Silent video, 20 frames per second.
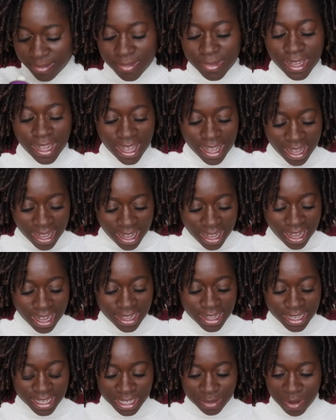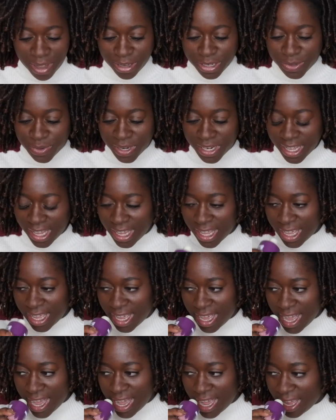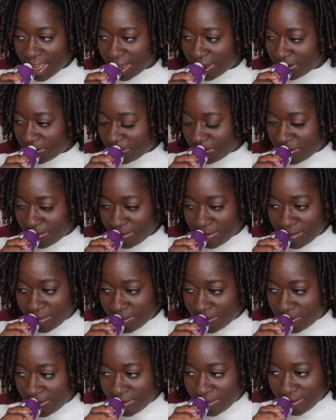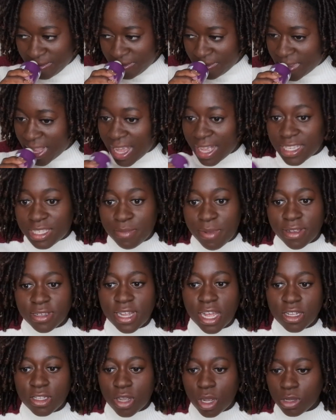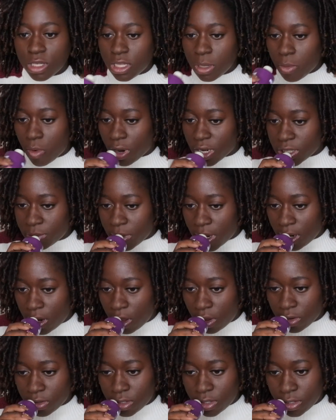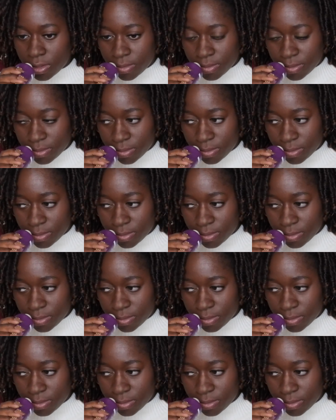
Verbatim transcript: Yeah, this smells really good. It smells like toasted marshmallows.